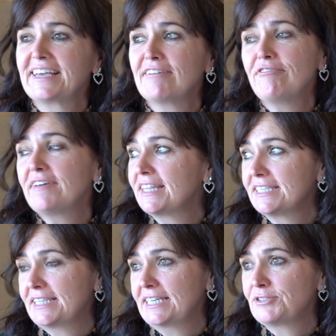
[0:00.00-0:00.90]

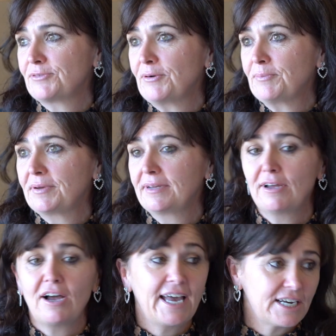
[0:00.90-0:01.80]
Feathers that drop.
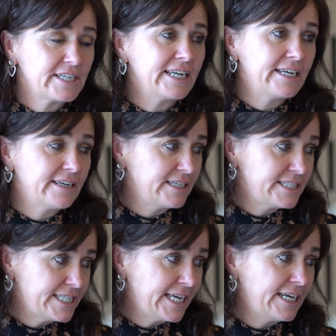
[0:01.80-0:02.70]
I actually
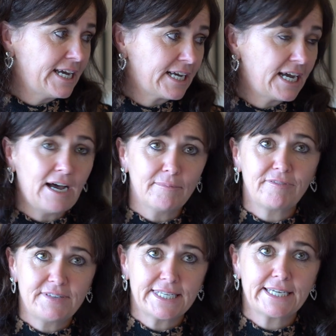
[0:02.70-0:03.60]
seen a cup
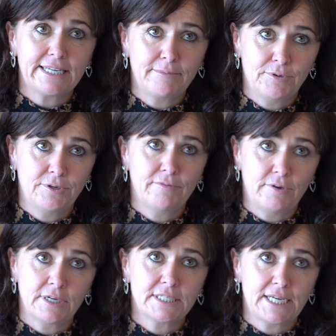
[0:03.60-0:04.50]
physically move
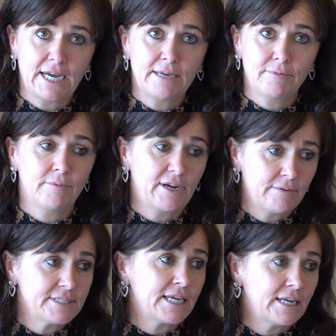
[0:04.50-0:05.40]
on a table while I
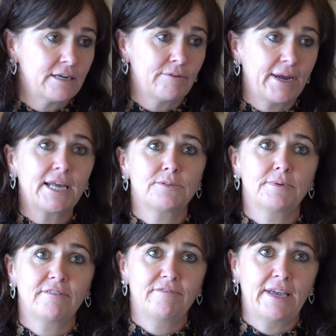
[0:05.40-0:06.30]
was in an
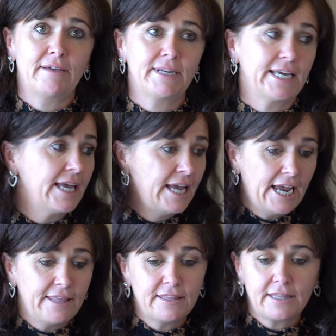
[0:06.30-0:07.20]
arrangement with a family,
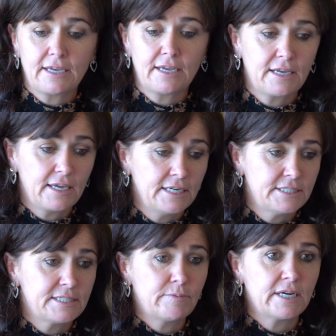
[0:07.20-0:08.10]
and it
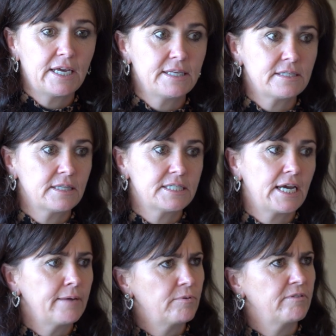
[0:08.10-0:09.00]
just went like this on the
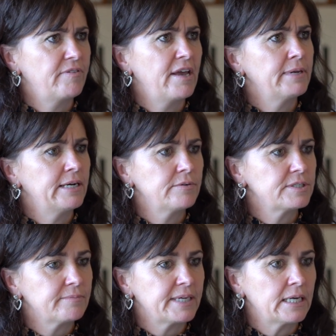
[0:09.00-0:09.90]
table, and the family
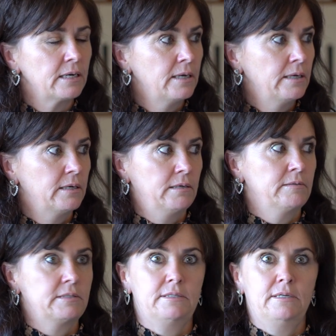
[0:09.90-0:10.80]
looked at me and I
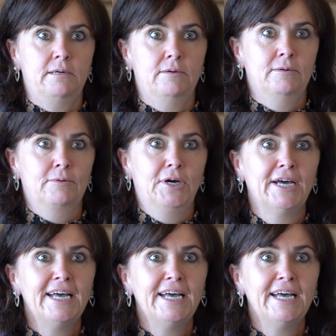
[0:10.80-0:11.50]
was just like, oh.